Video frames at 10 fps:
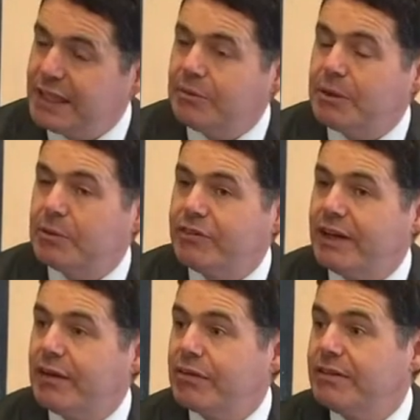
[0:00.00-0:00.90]
and we were
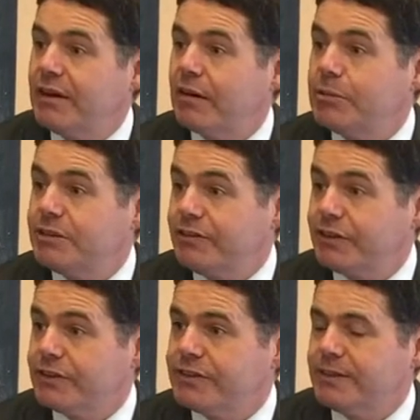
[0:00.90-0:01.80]
facing terrible
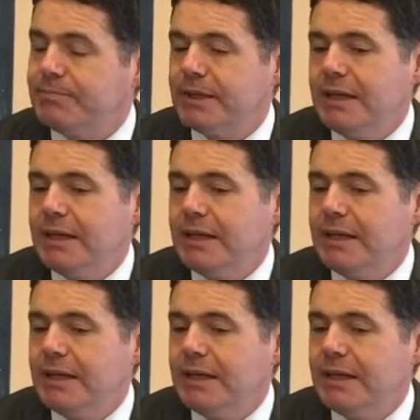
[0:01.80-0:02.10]
difficulty.